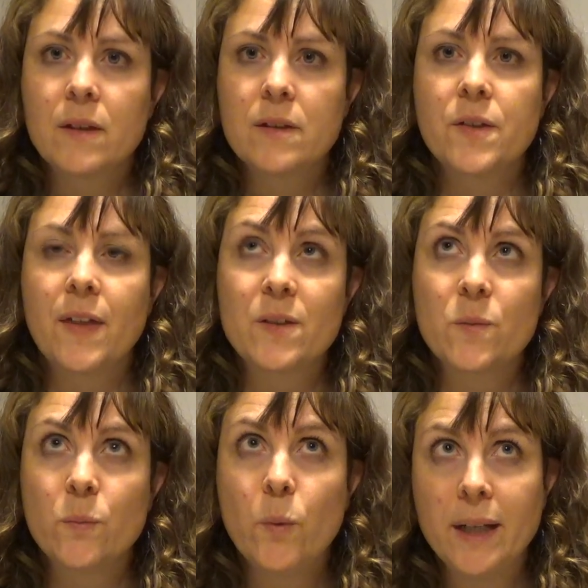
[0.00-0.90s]
So that's
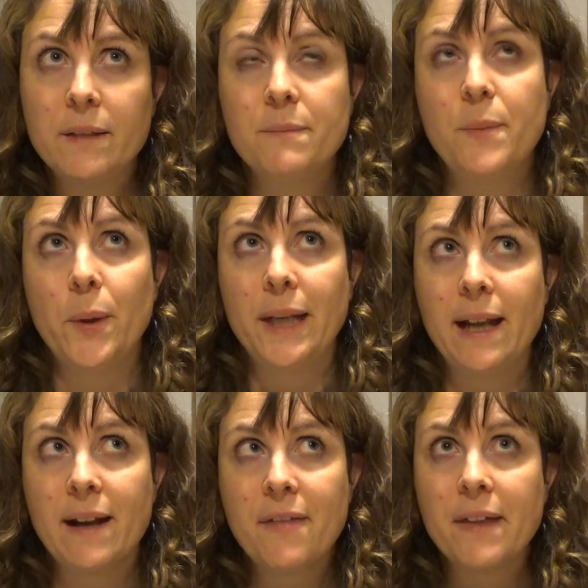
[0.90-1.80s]
one point.
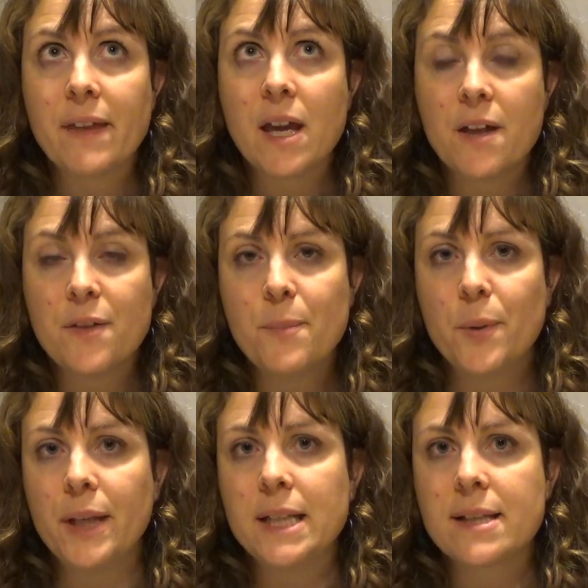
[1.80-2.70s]
And I think the other
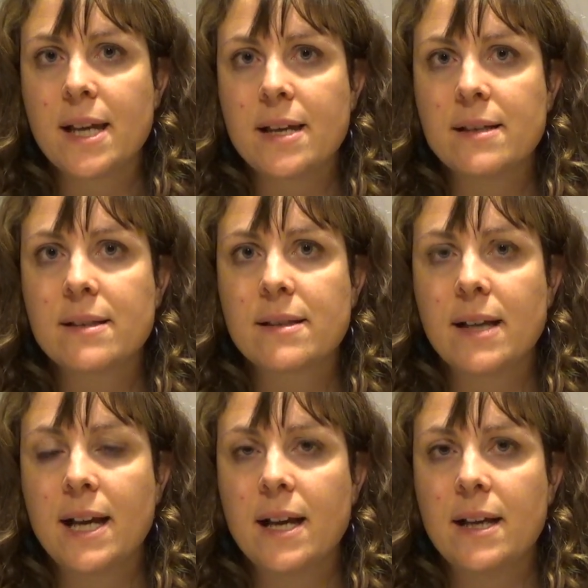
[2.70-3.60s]
point
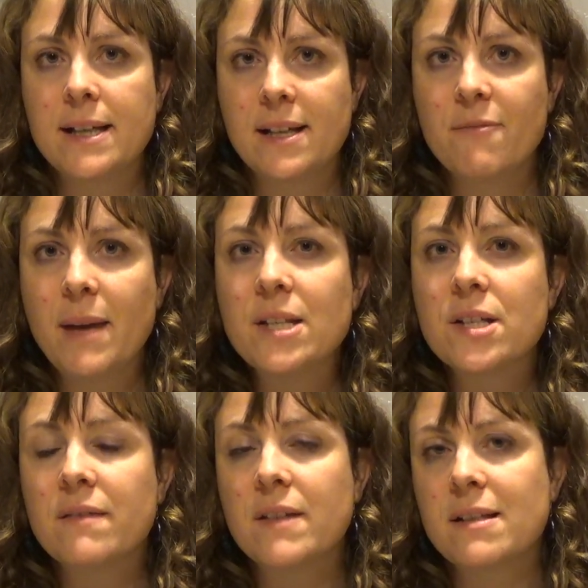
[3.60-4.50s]
is, as I've
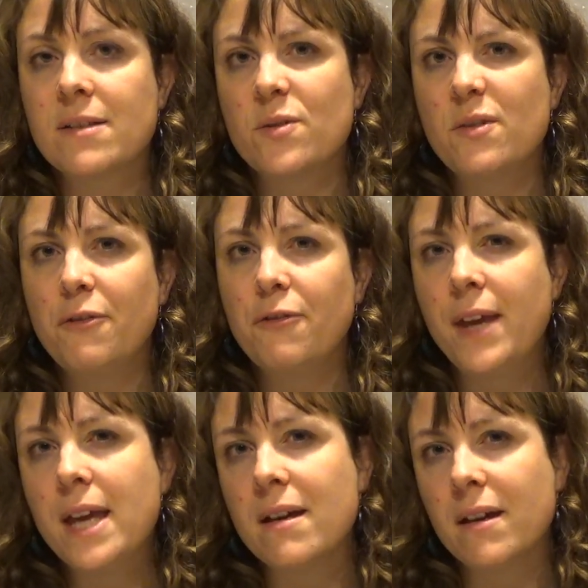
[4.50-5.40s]
mentioned, this sort of
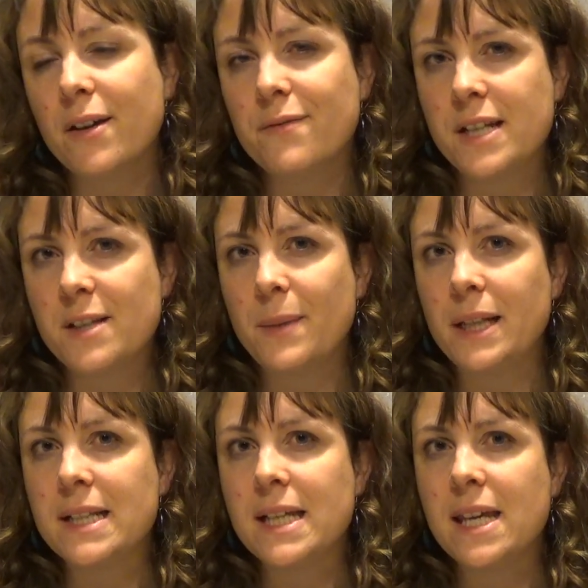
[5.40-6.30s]
fear of
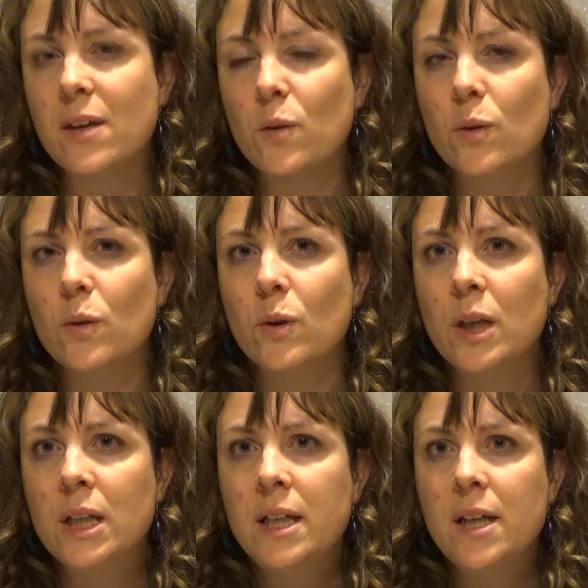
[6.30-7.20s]
disability
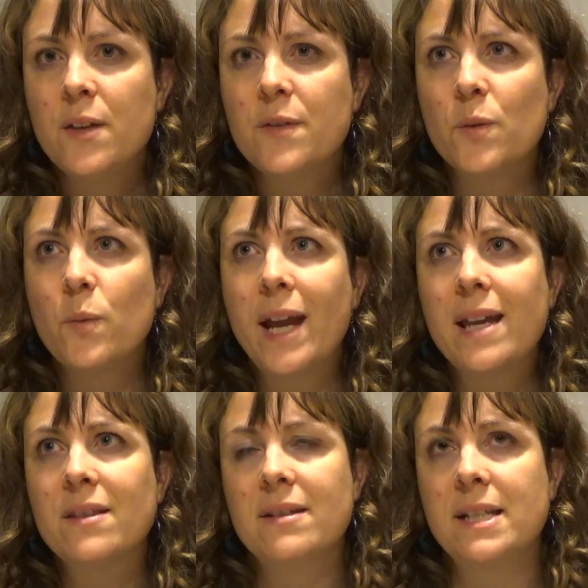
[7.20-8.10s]
or the
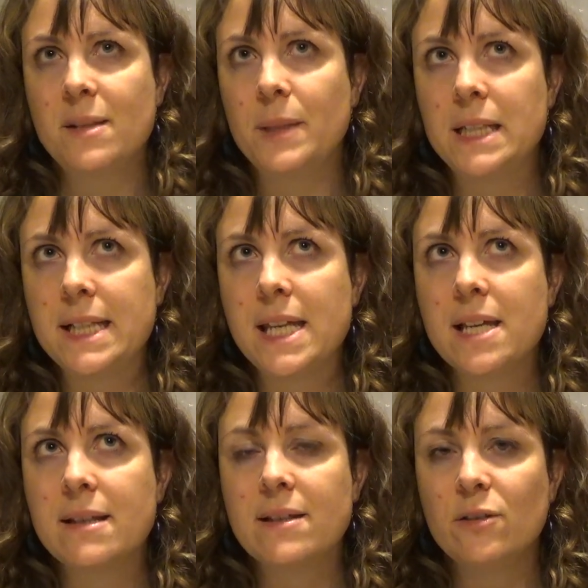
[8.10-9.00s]
way that disability
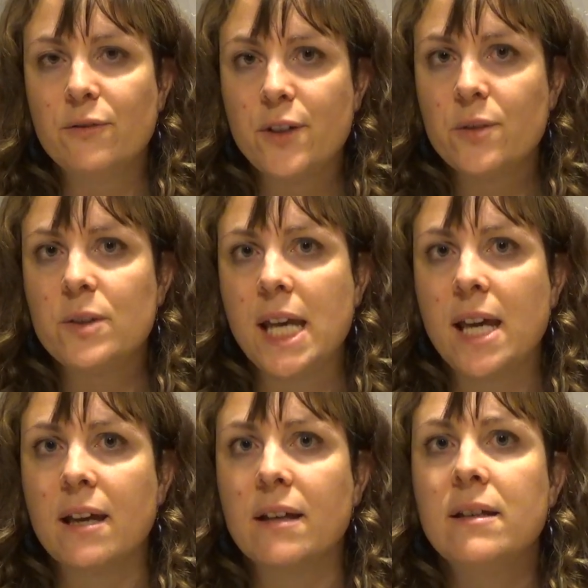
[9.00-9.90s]
is still viewed
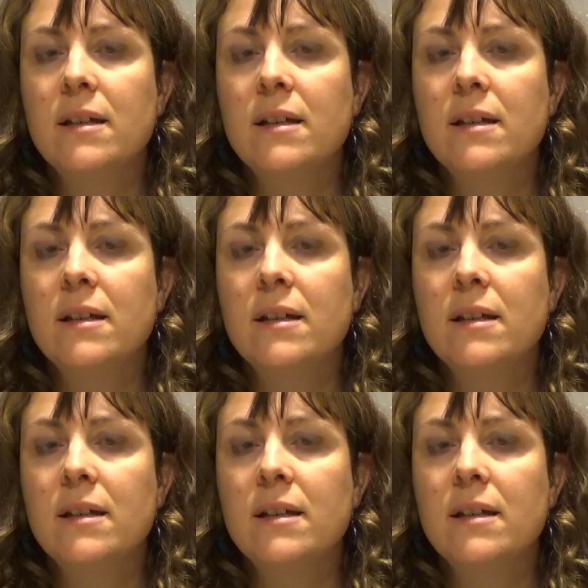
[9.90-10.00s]
here.